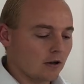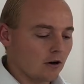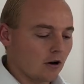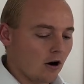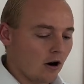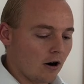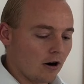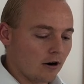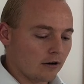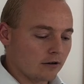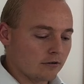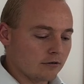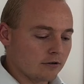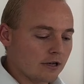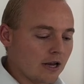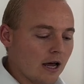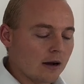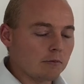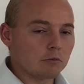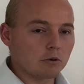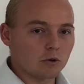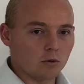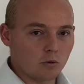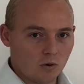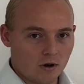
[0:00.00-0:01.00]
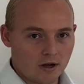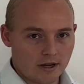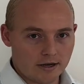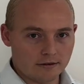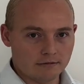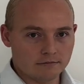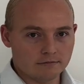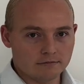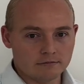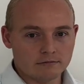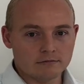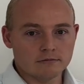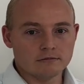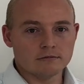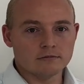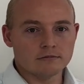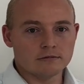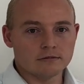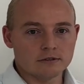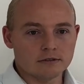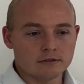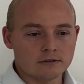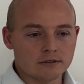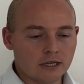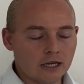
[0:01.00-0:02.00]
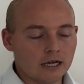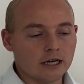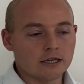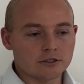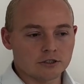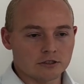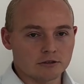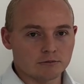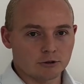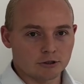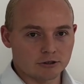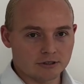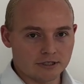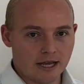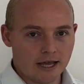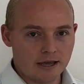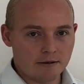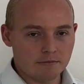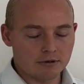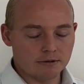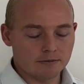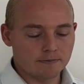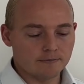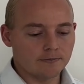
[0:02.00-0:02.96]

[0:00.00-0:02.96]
Our number one customer type